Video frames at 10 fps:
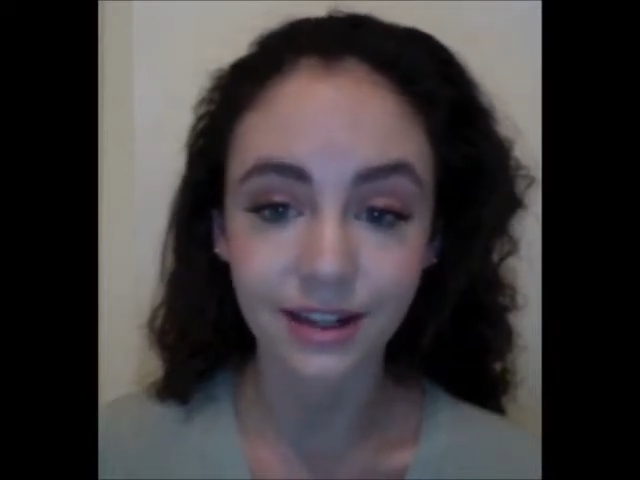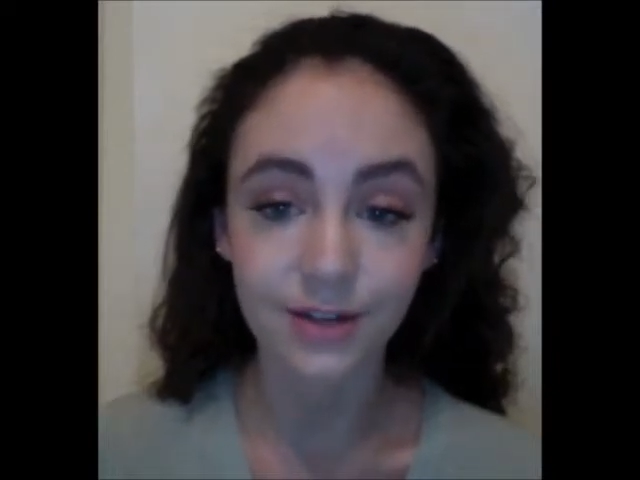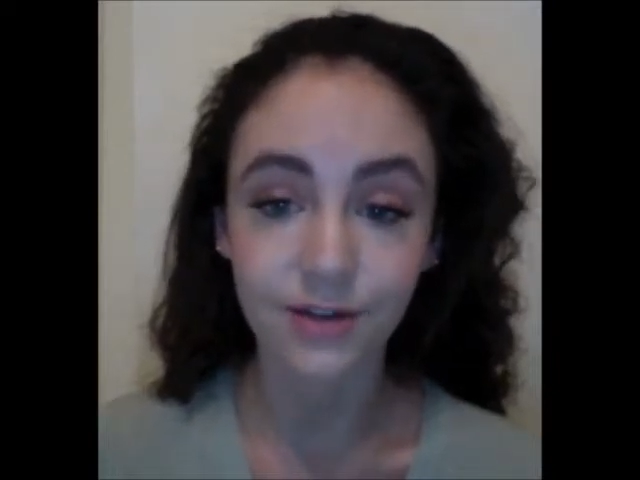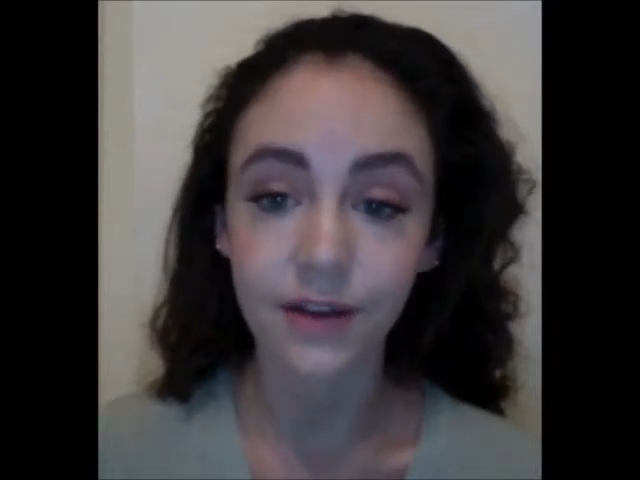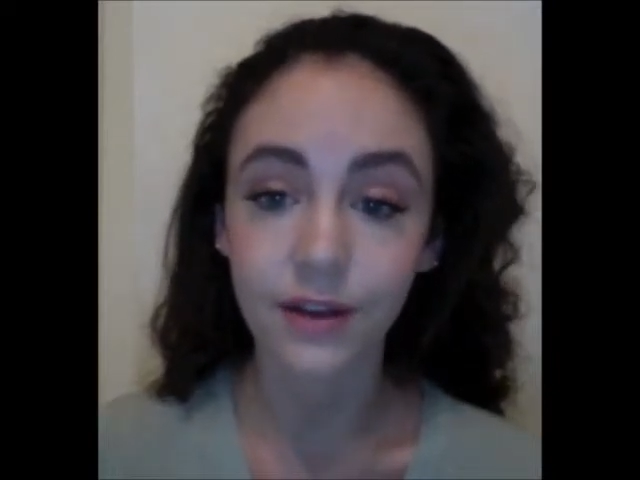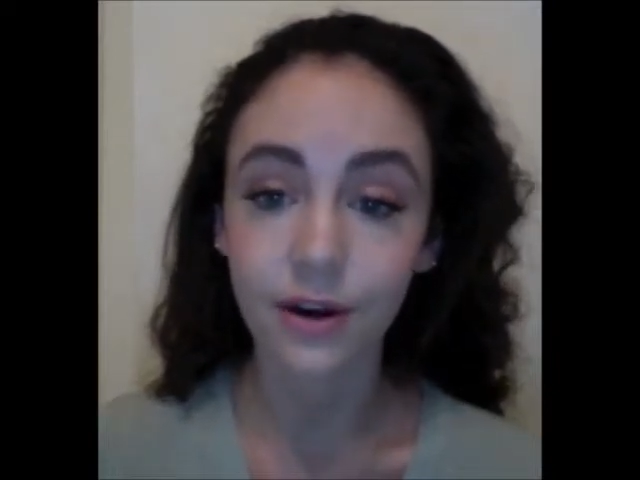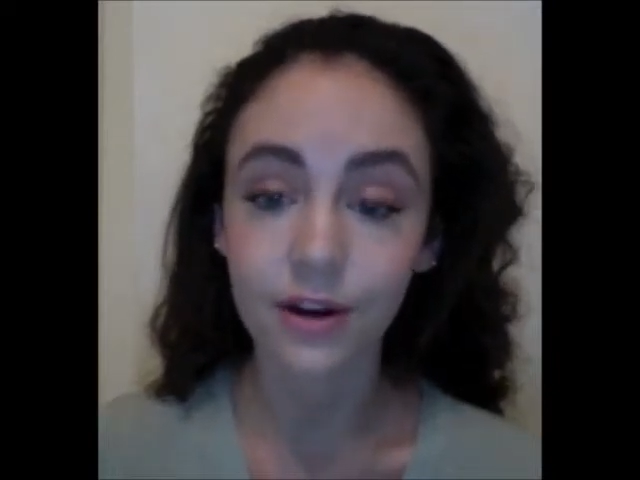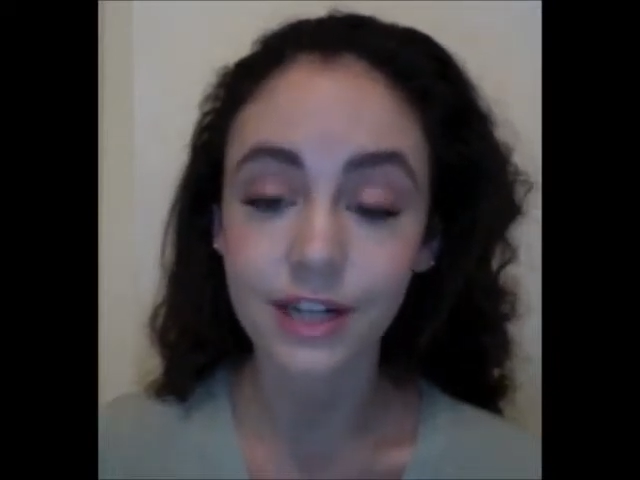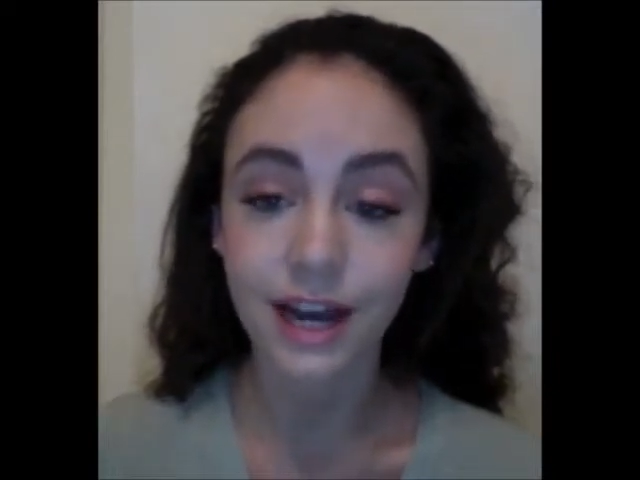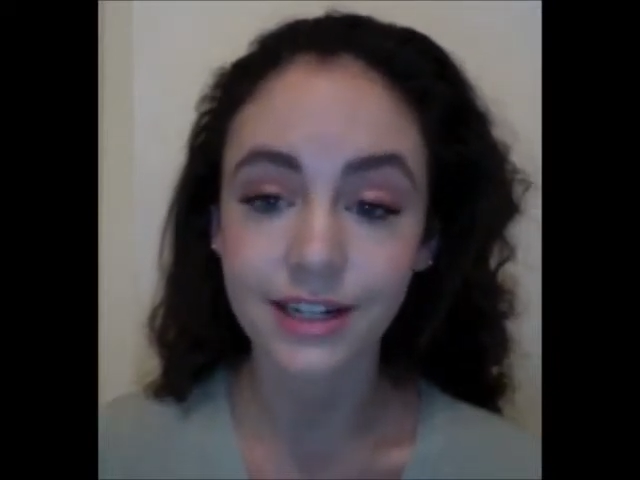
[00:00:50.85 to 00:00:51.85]
to find the
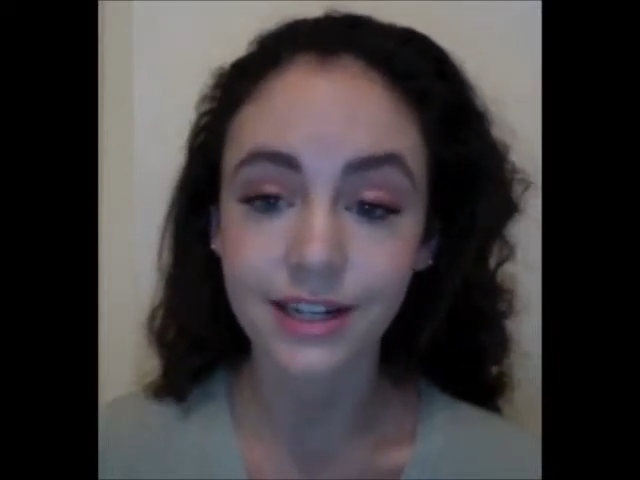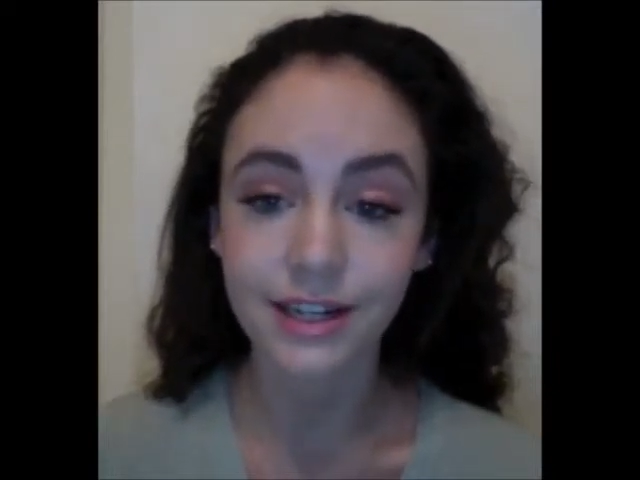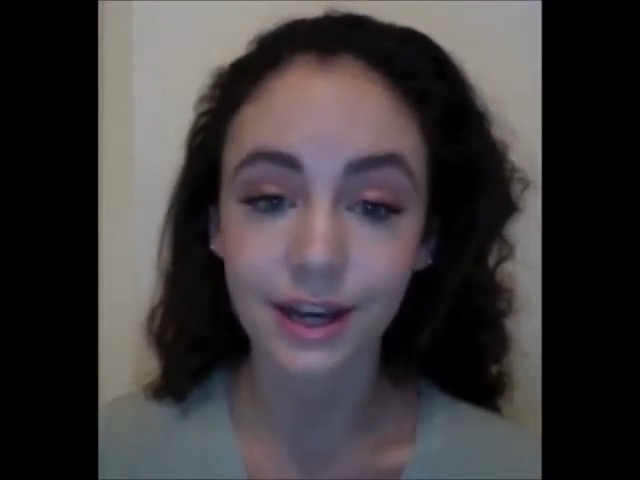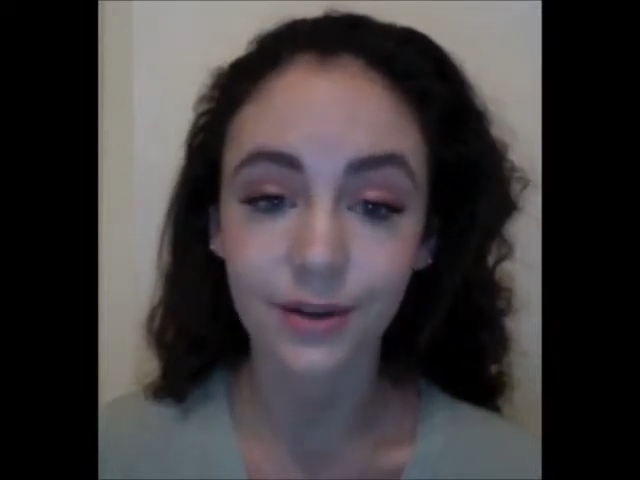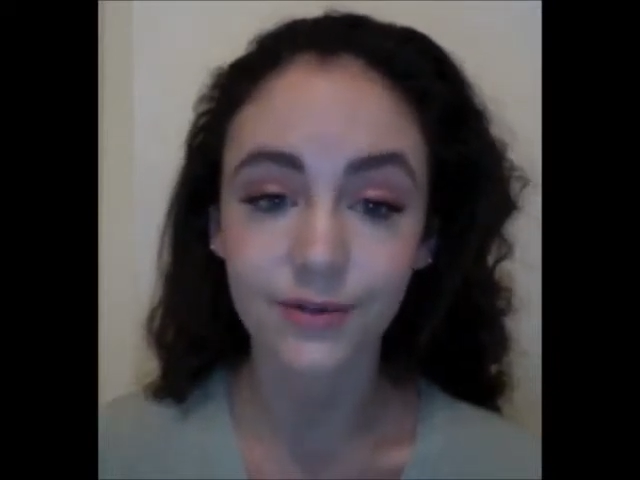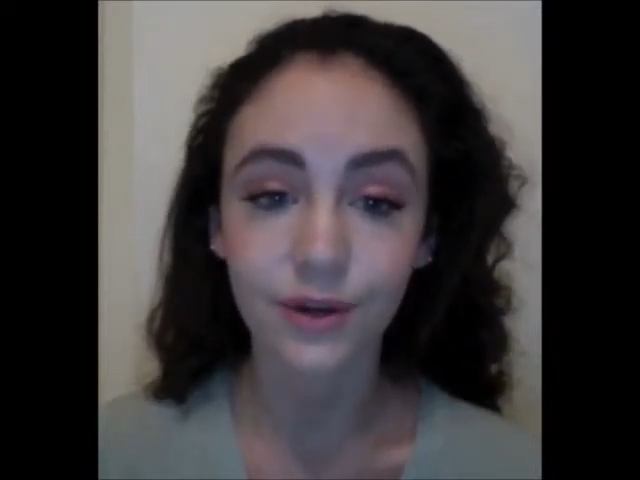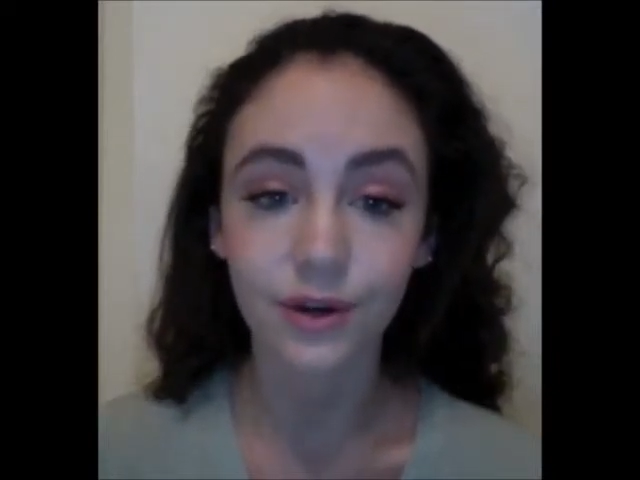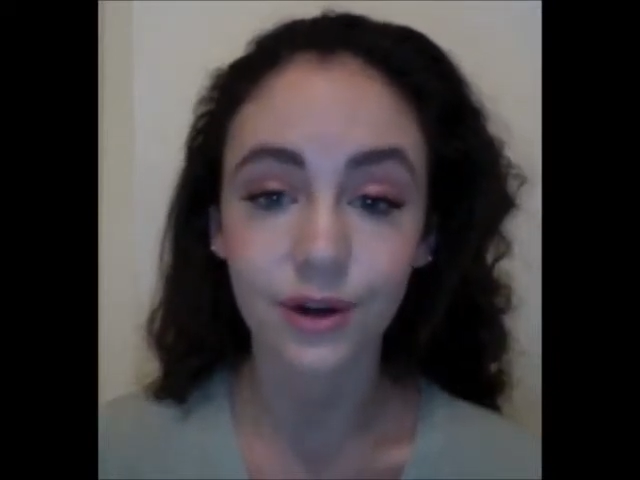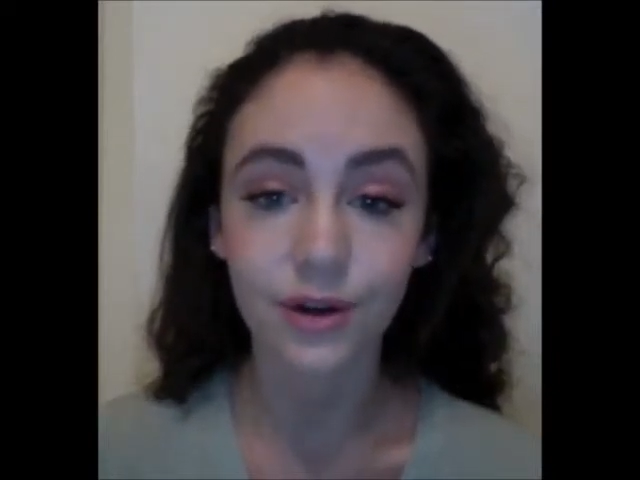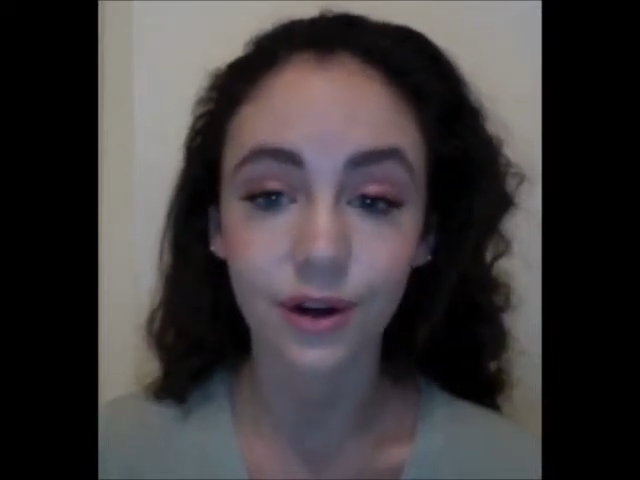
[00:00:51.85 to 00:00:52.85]
contact details for your
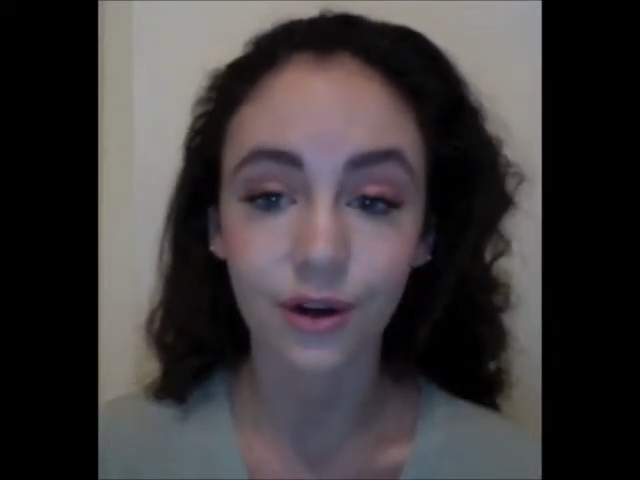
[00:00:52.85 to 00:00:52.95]
local